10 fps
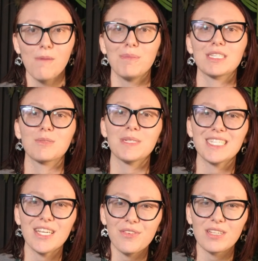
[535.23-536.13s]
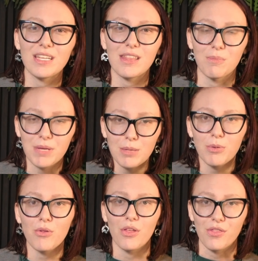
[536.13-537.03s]
but specifically the
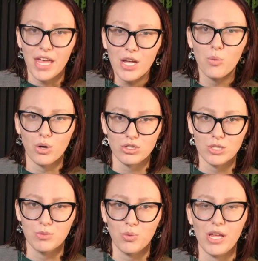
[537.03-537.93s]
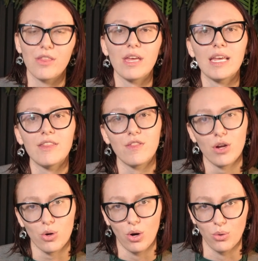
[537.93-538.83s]
people that they worshiped with in
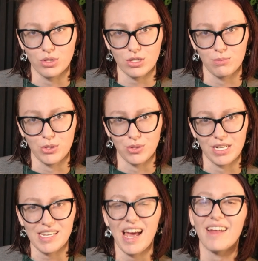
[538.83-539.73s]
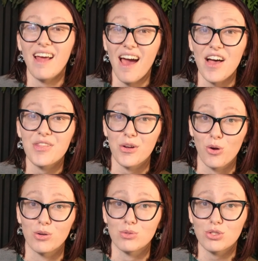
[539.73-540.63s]
their own community and at their own